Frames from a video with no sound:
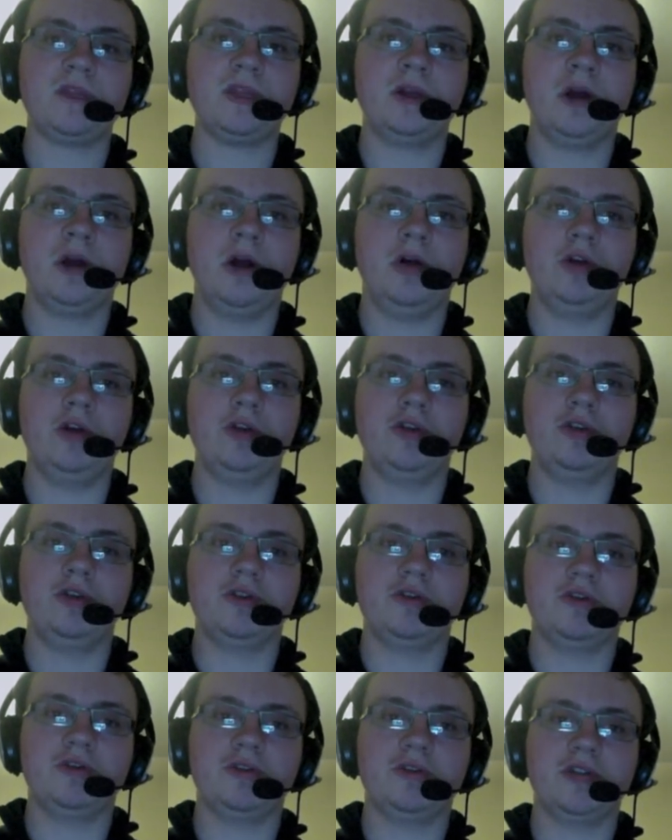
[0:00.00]
all in all,
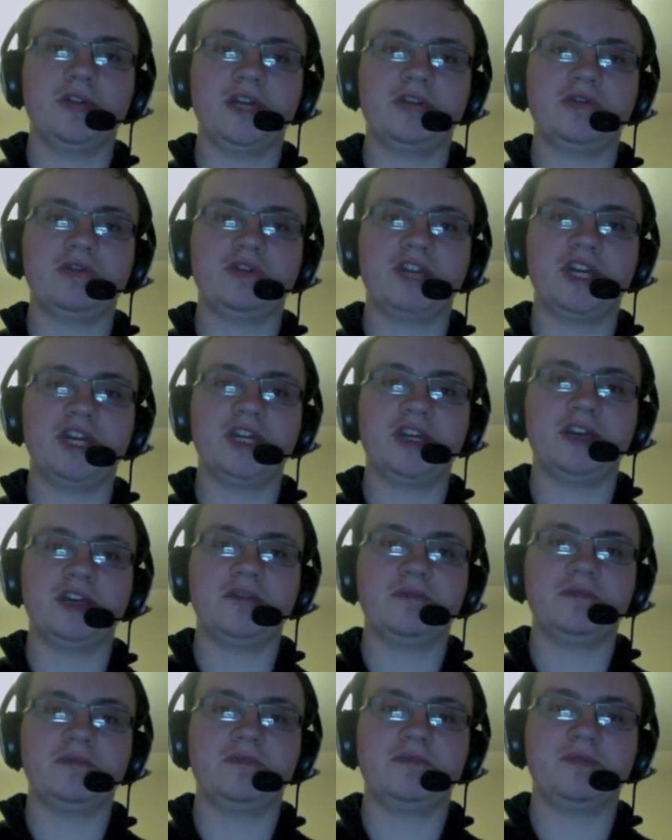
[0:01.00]
they're an
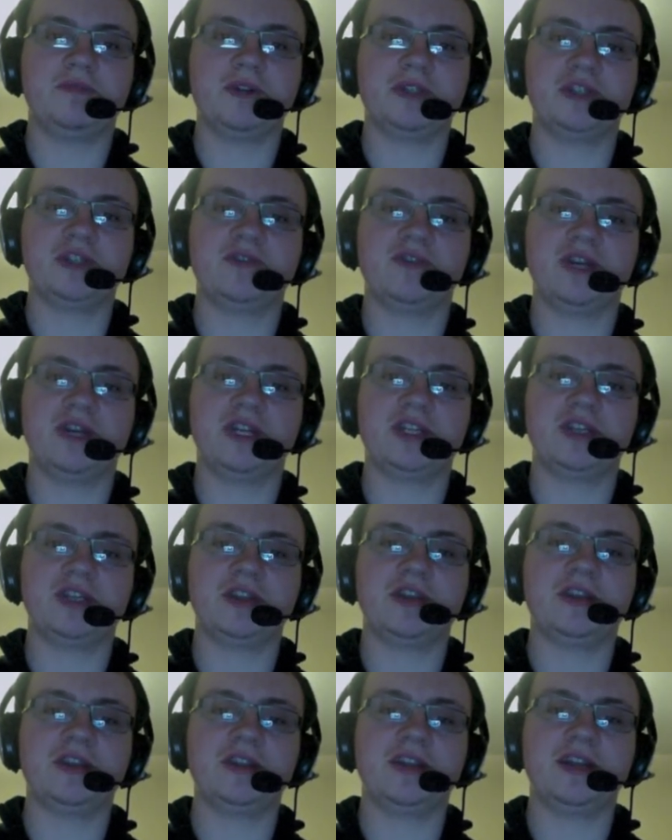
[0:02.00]
entertaining bunch of guys,
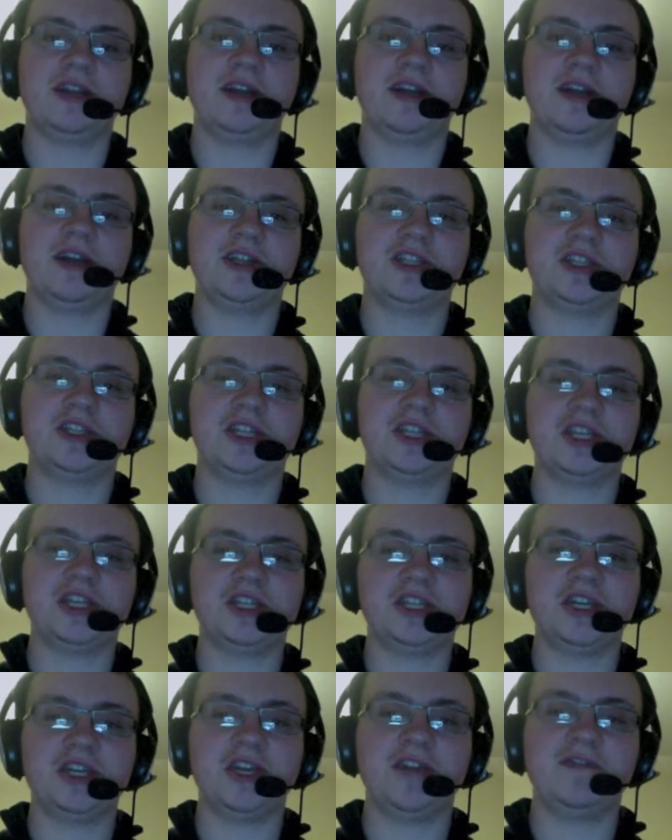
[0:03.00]
and I suggest
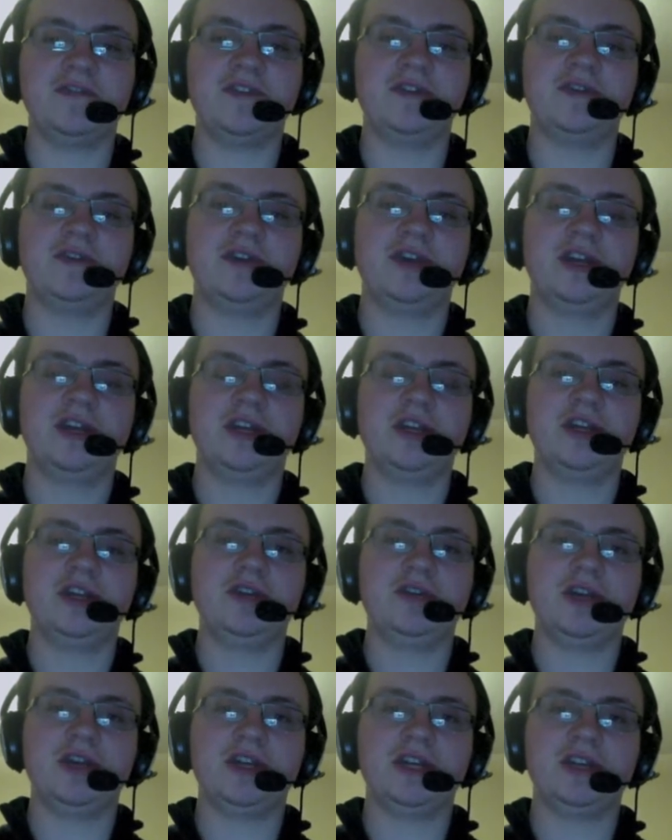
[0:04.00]
you, if you
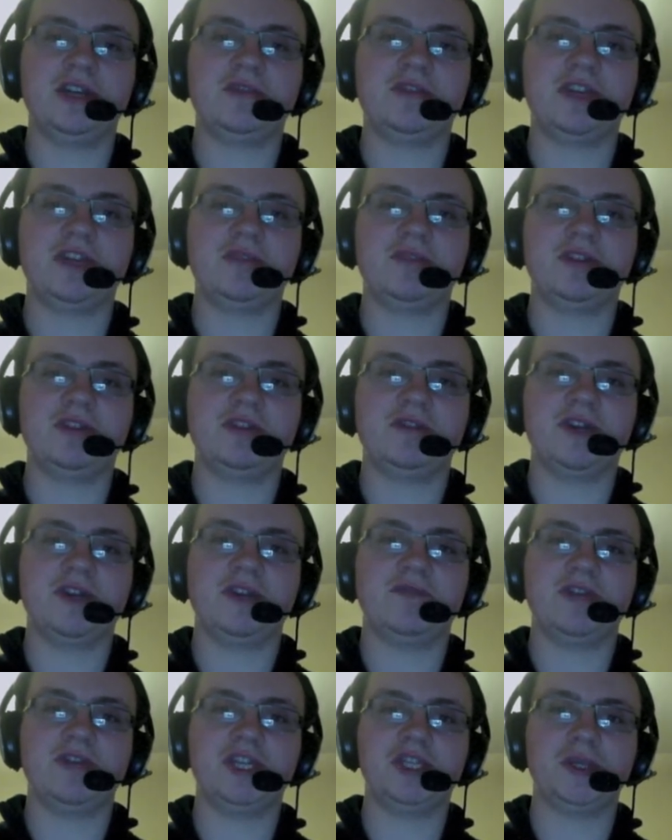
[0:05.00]
like entertainment, you like
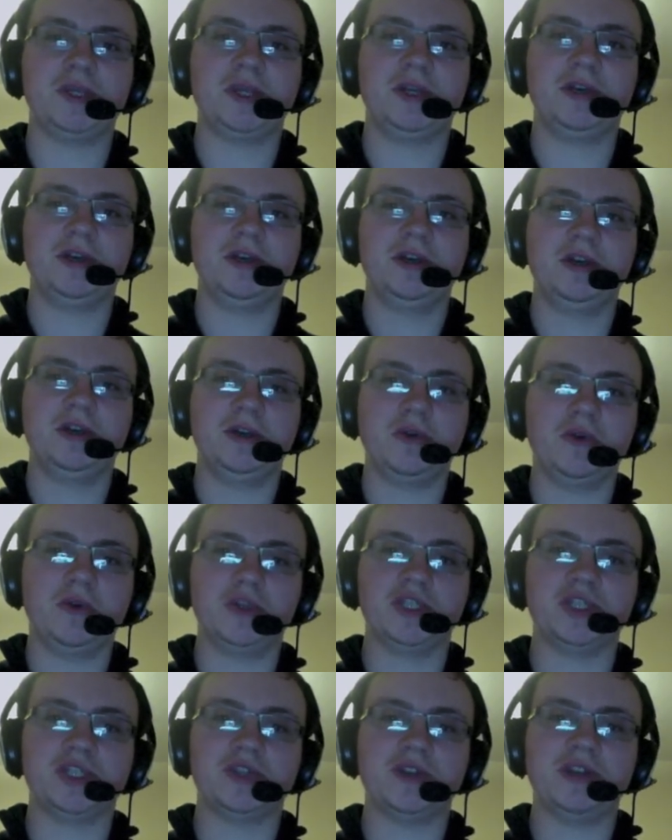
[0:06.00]
wrestling, go and
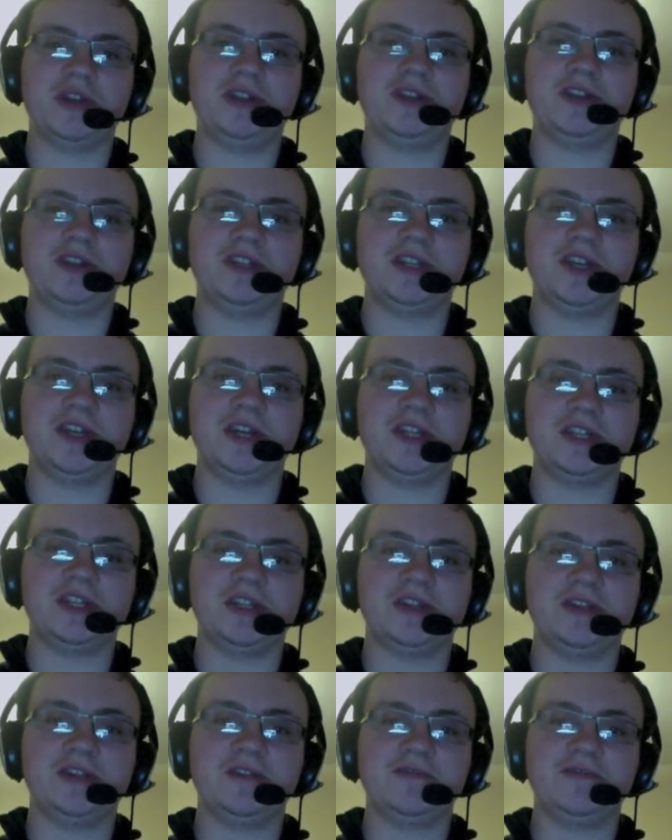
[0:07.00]
subscribe to these guys.
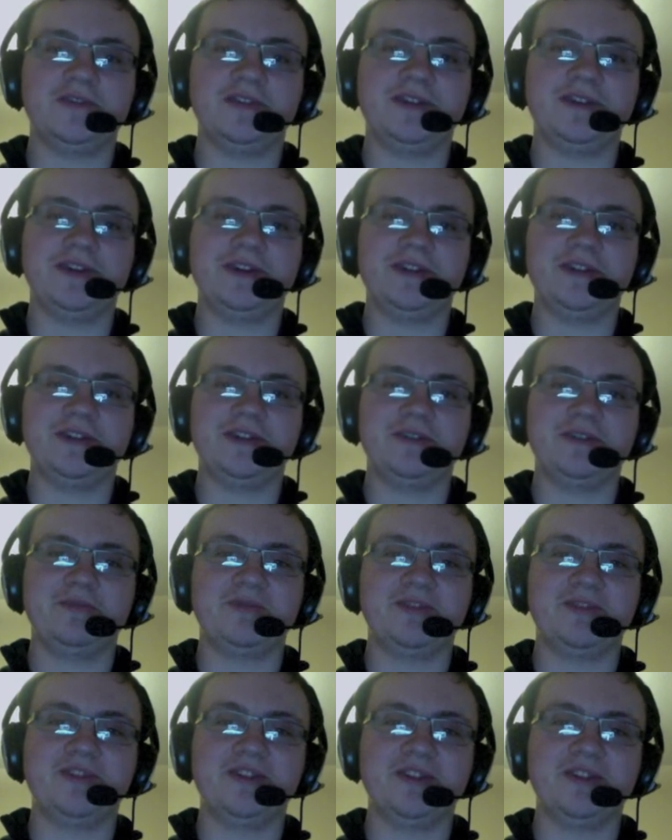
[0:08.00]
They really are. They're
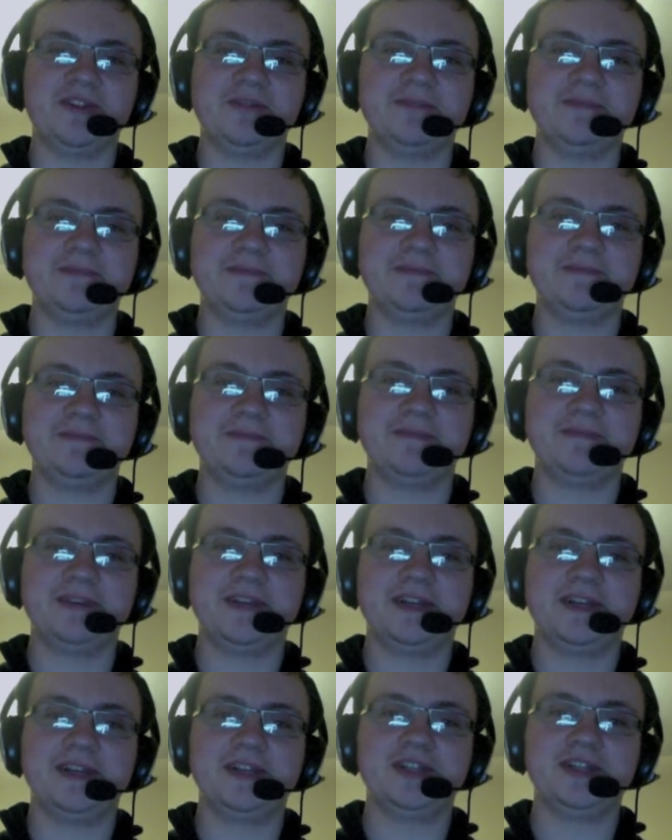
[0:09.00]
brilliant.
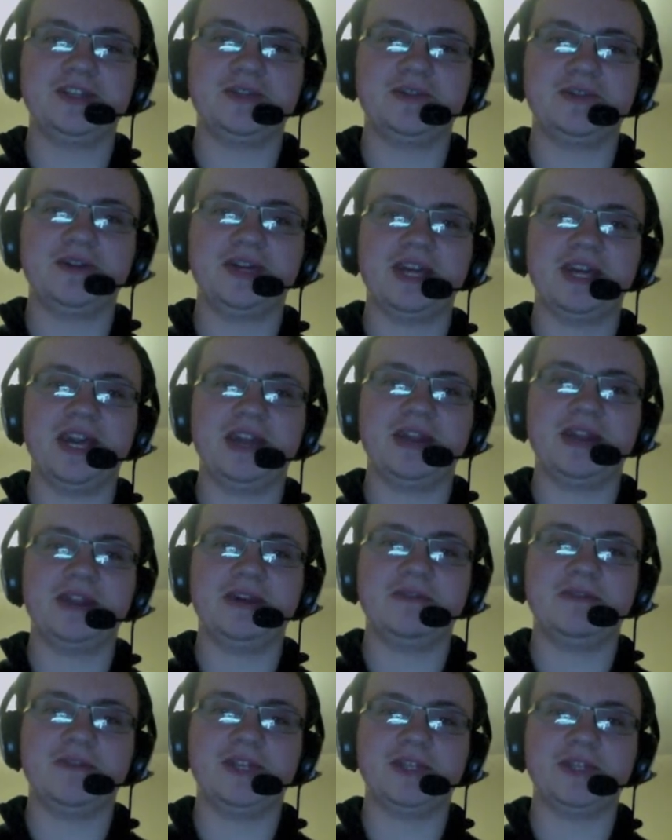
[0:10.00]
So again,
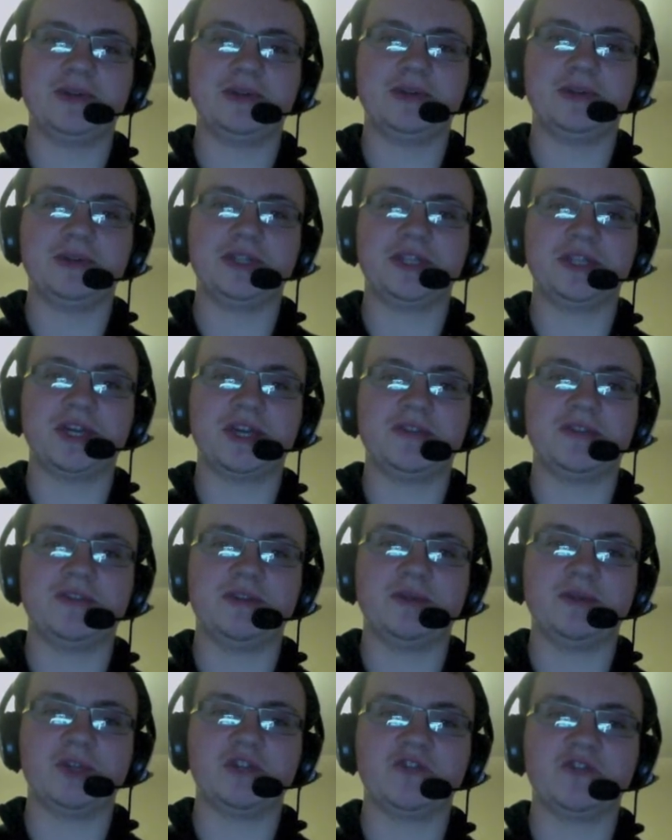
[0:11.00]
Wrestling Gurus, thank you very
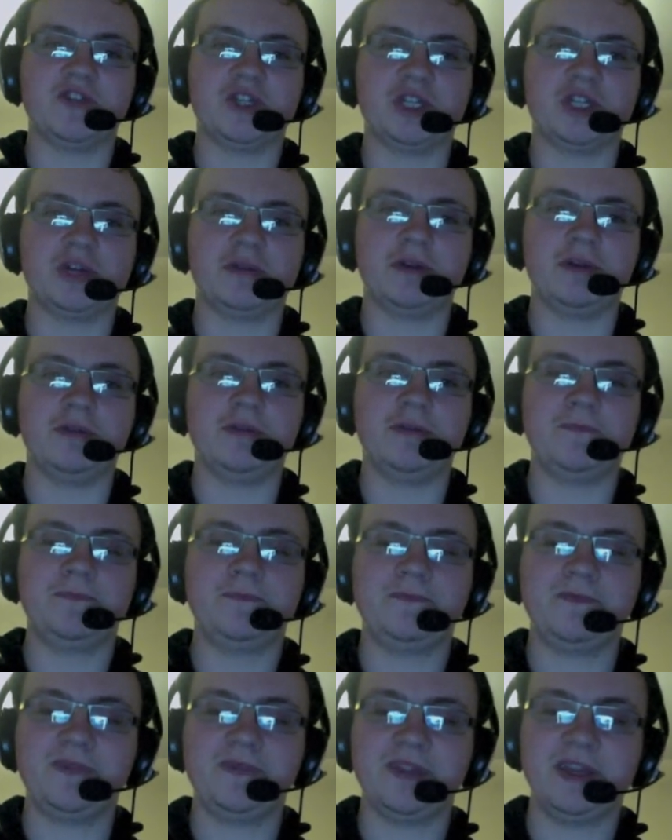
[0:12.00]
much for the shout out.
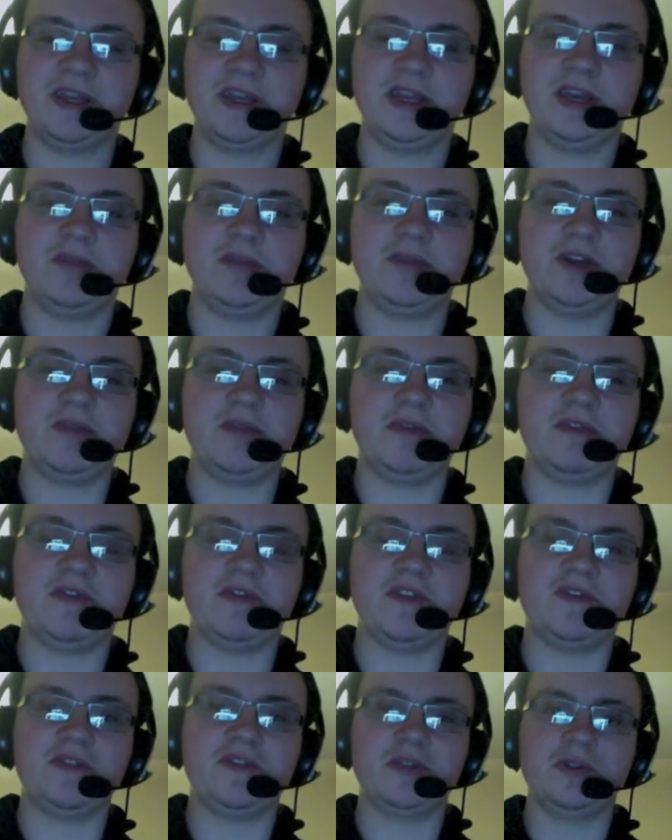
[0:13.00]
But anyway,
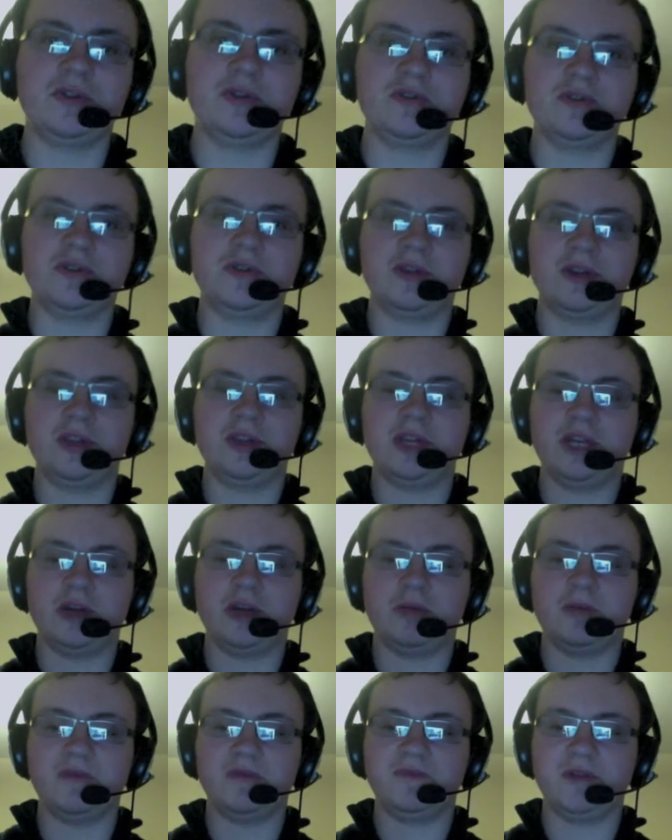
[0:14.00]
without further ado, I'm going to get
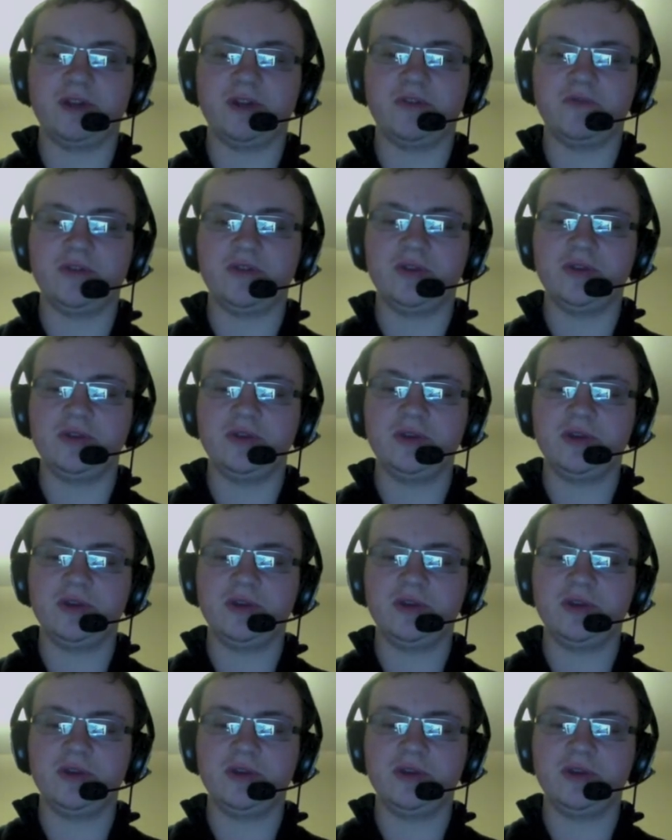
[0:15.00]
on with my review.